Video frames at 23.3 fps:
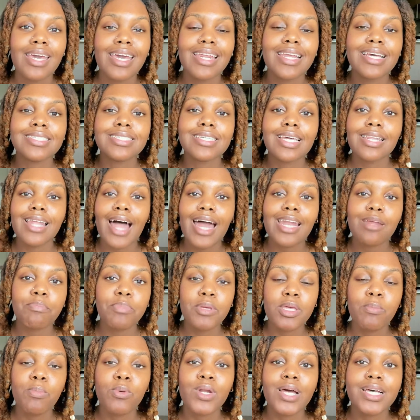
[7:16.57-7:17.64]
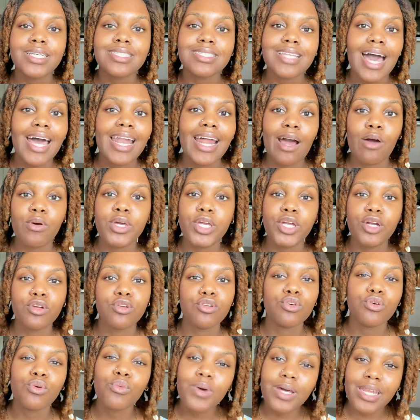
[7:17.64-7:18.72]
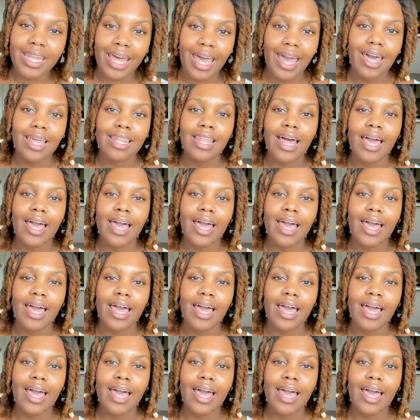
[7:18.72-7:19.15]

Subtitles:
And it's a lot of people that's not out here doing that.